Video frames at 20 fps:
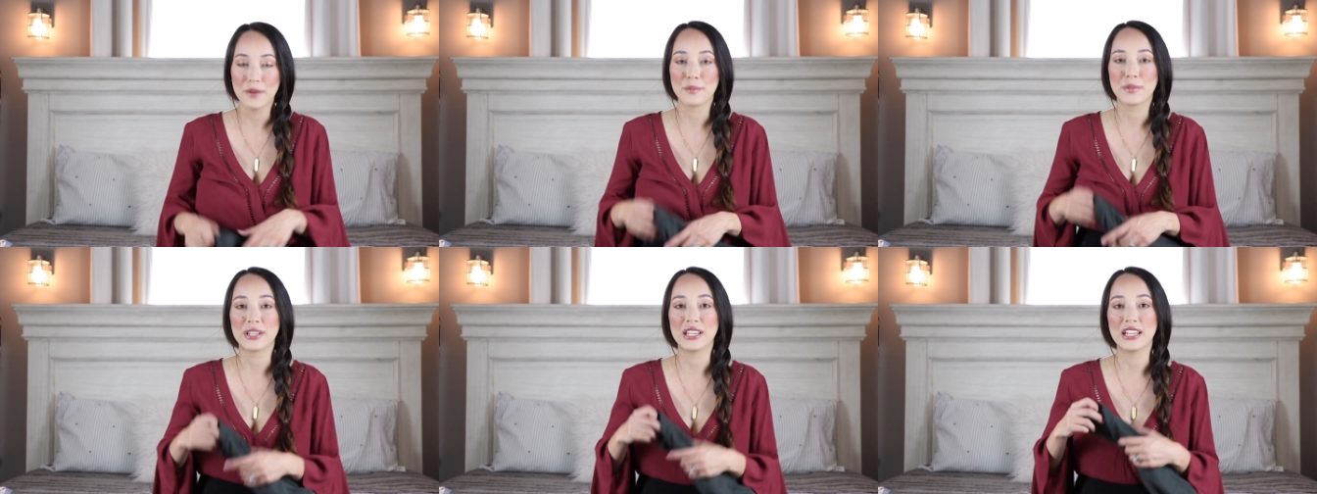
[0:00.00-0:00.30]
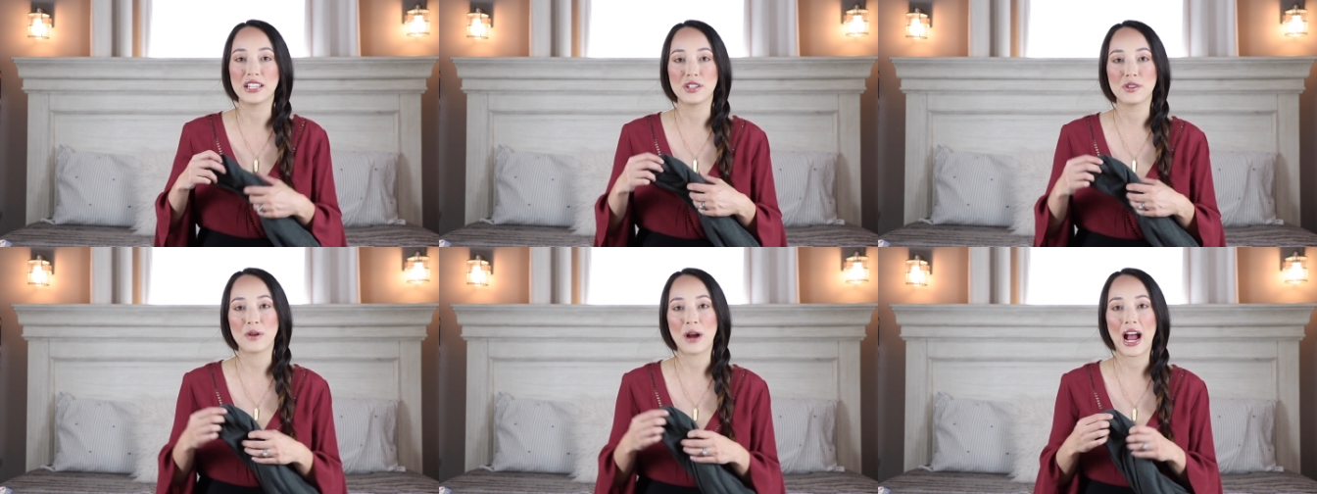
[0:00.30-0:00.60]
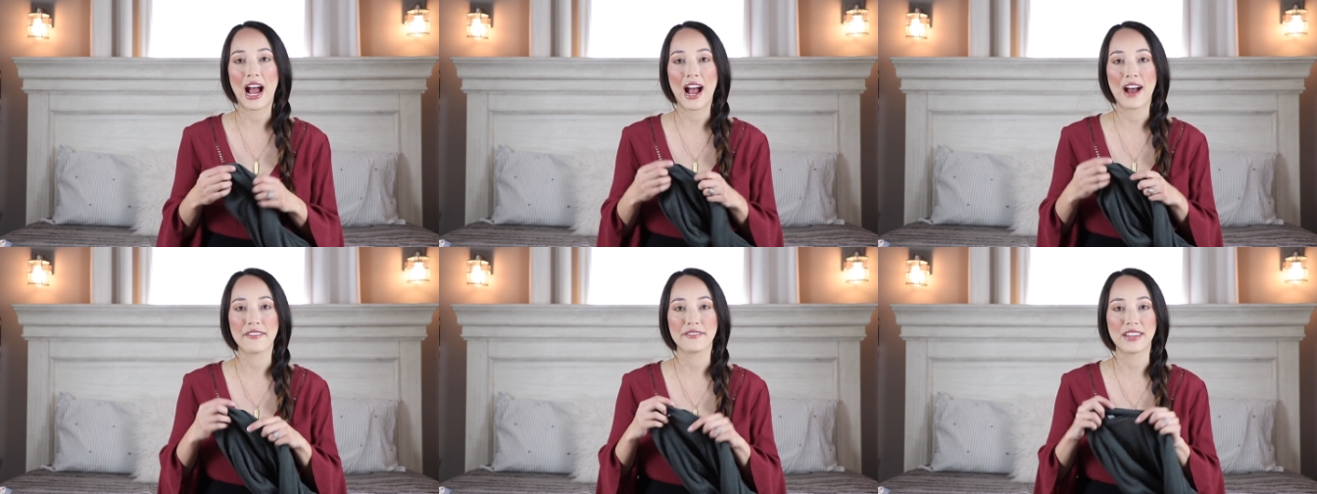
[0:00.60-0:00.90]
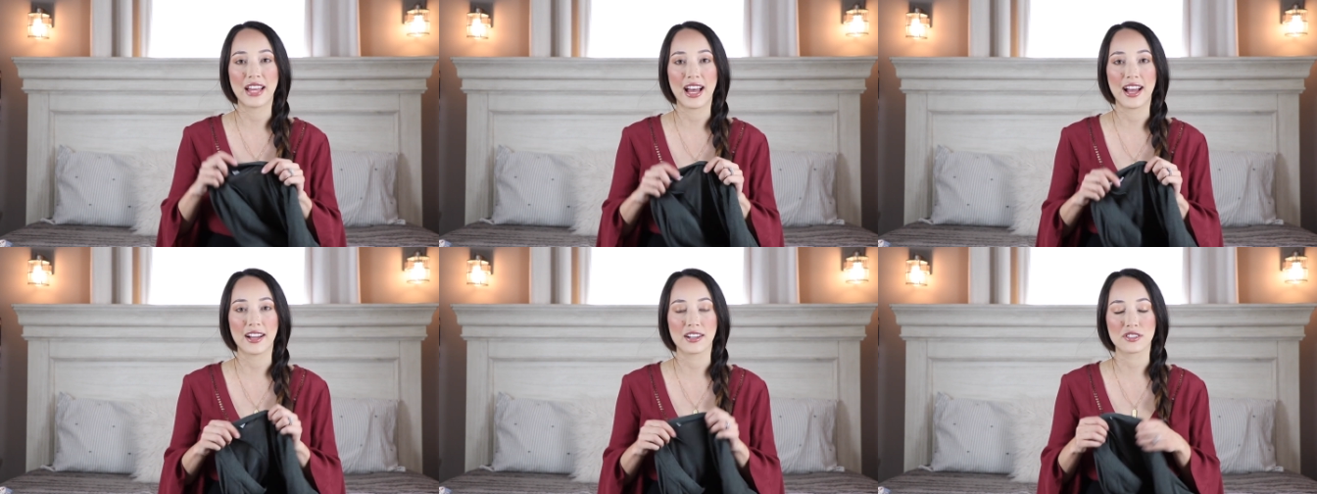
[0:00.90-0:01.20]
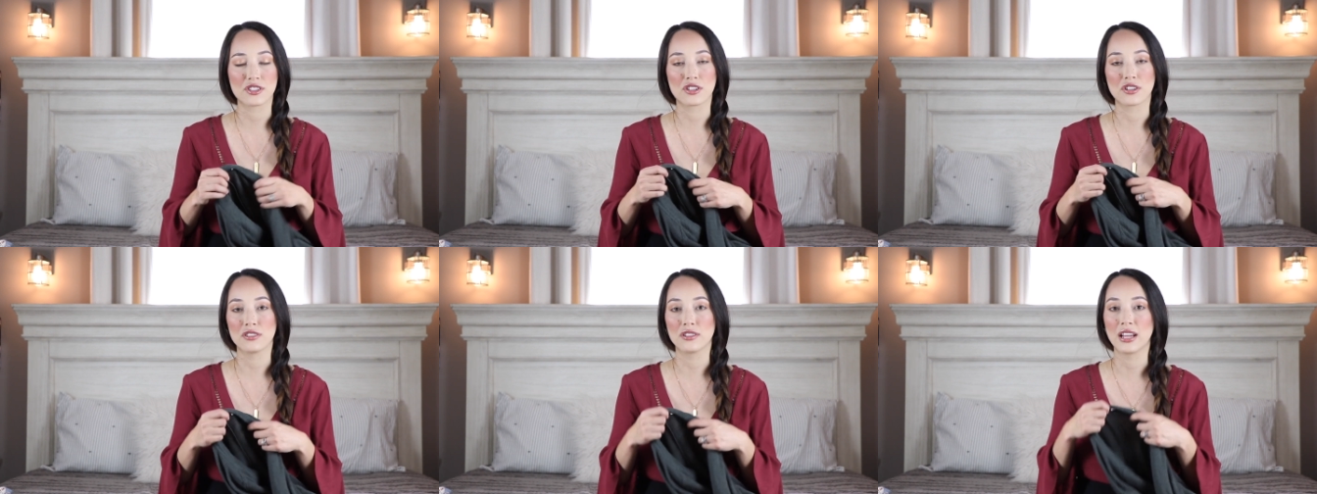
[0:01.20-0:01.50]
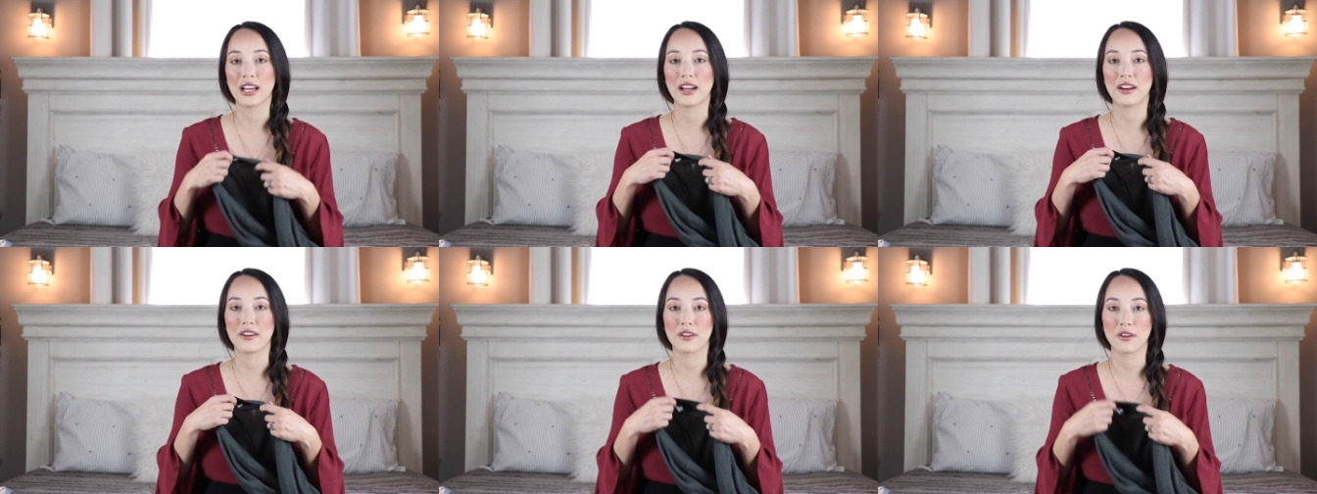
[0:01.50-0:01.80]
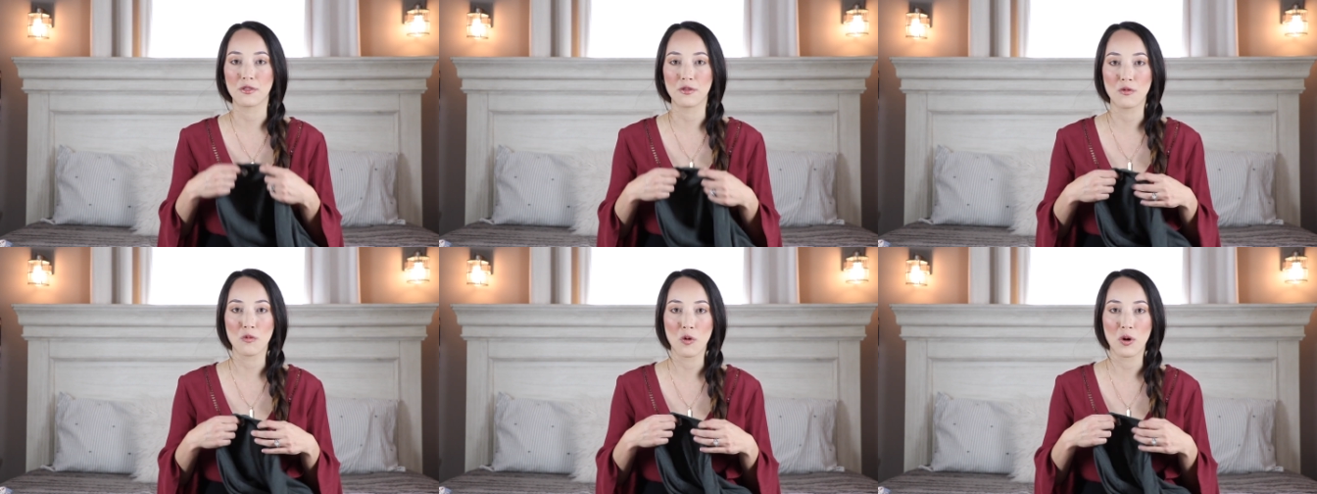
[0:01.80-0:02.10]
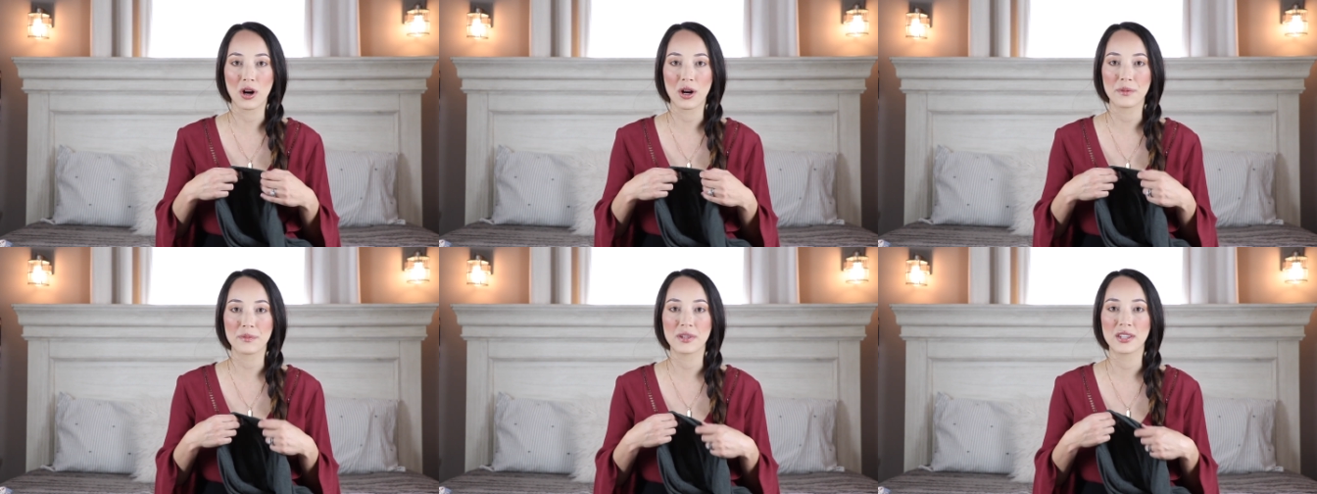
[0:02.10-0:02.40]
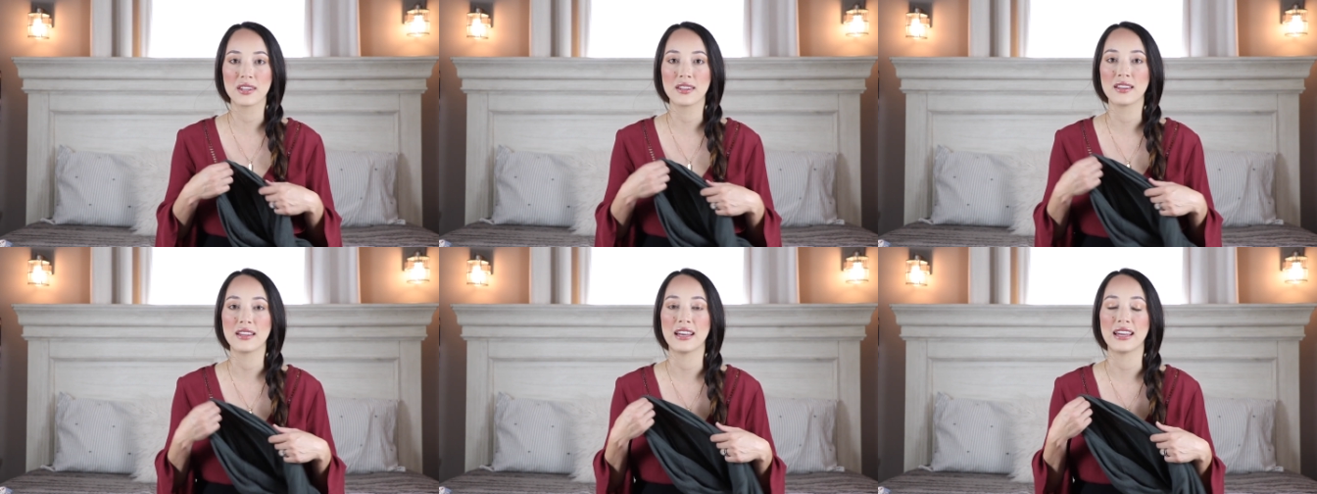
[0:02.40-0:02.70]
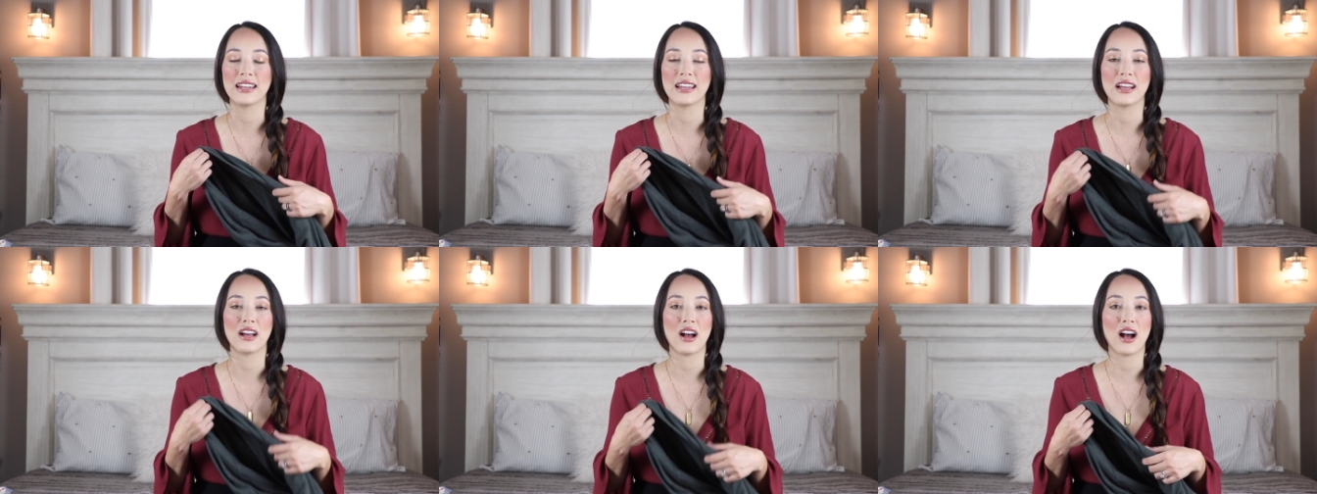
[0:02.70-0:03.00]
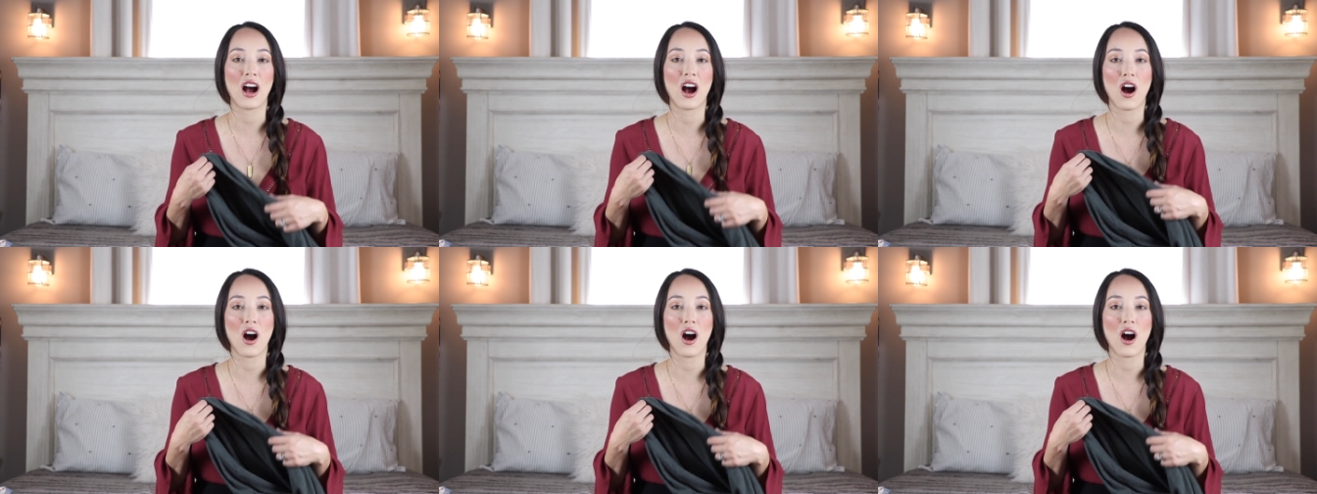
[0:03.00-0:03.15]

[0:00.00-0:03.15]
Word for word: but then you have that extra layer of warmth and it